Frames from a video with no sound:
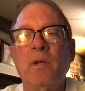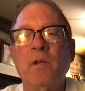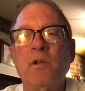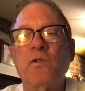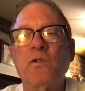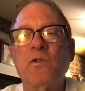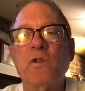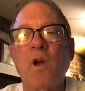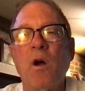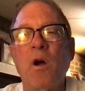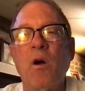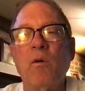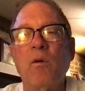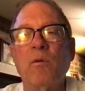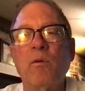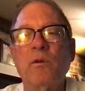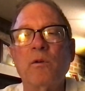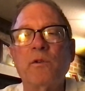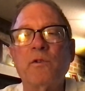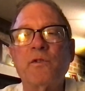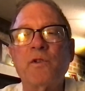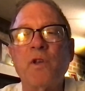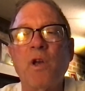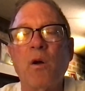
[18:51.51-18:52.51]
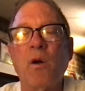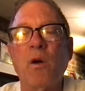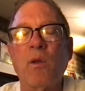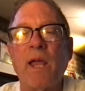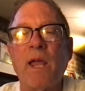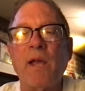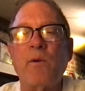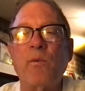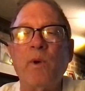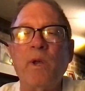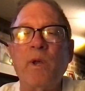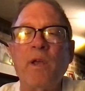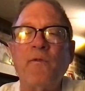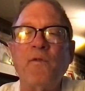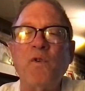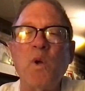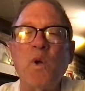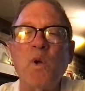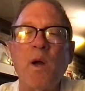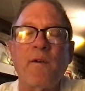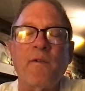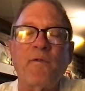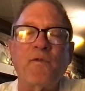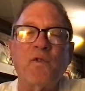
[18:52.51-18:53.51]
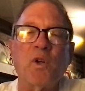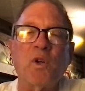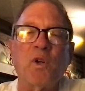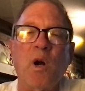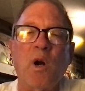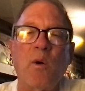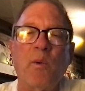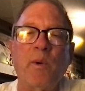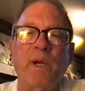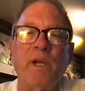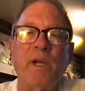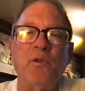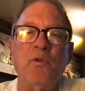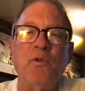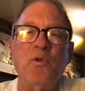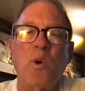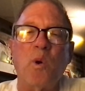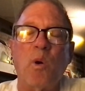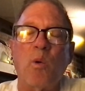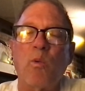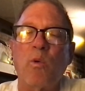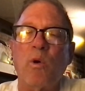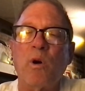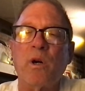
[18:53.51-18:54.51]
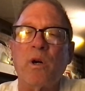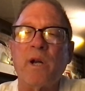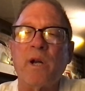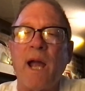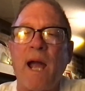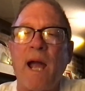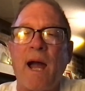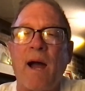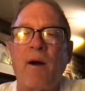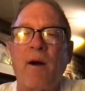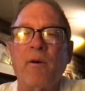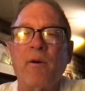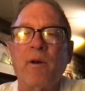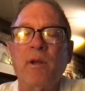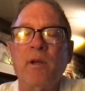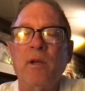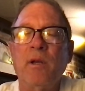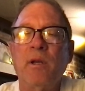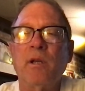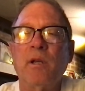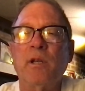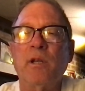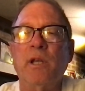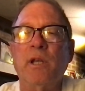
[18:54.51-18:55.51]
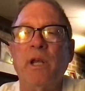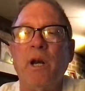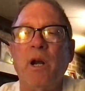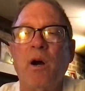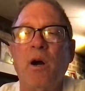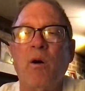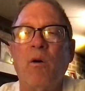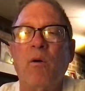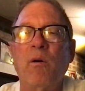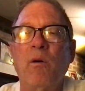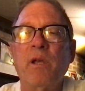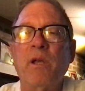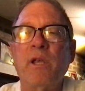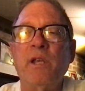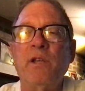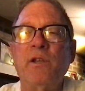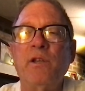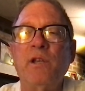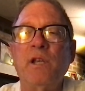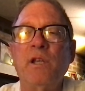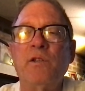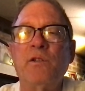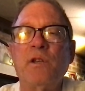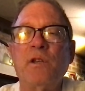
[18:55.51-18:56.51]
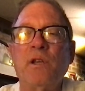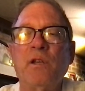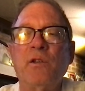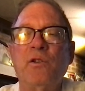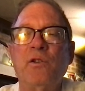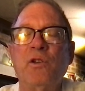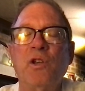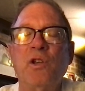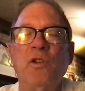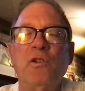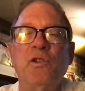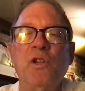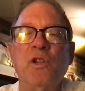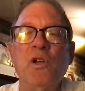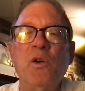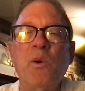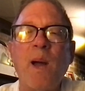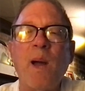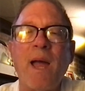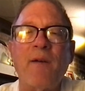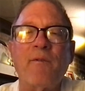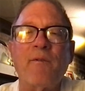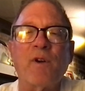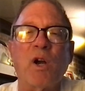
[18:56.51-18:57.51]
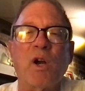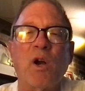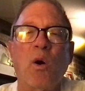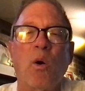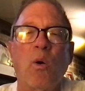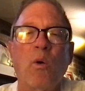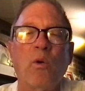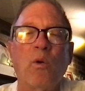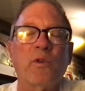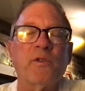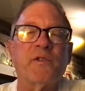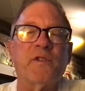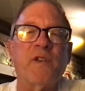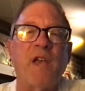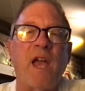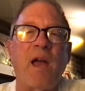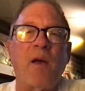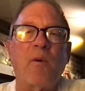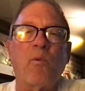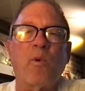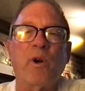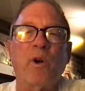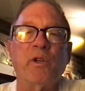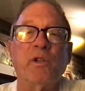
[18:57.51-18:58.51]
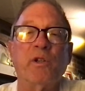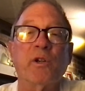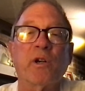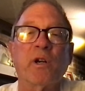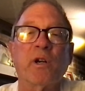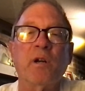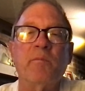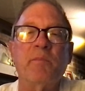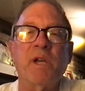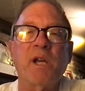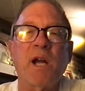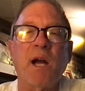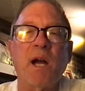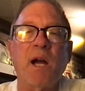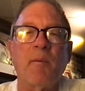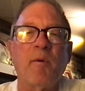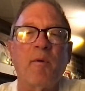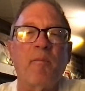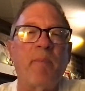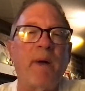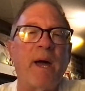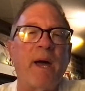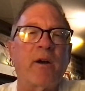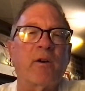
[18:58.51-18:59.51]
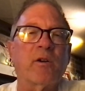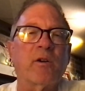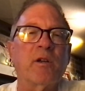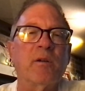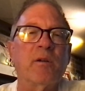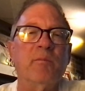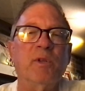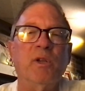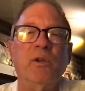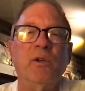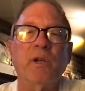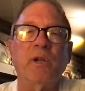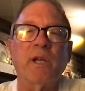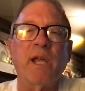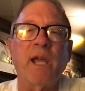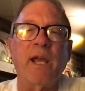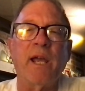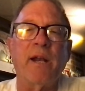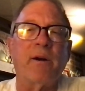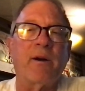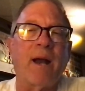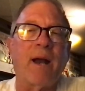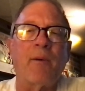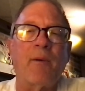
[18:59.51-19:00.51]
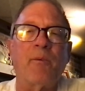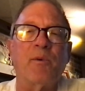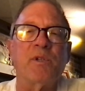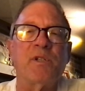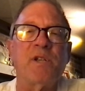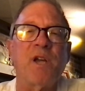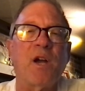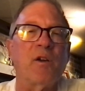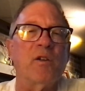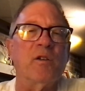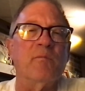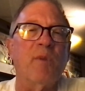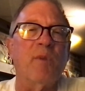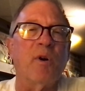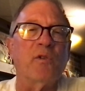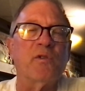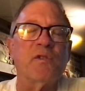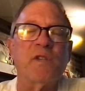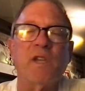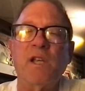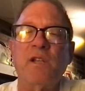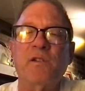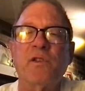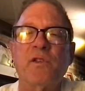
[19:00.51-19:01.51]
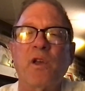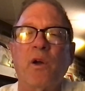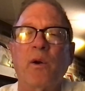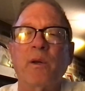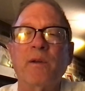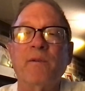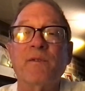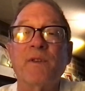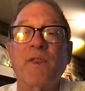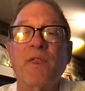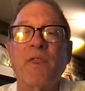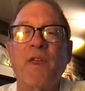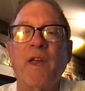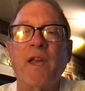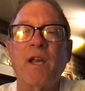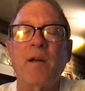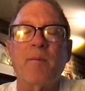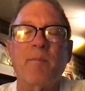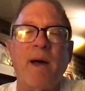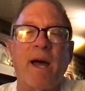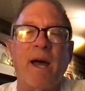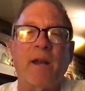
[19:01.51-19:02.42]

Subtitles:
So like if you're going into a workout, do you have a goal set where you're going to become a better communicator? I would tell you most kids don't even think about it.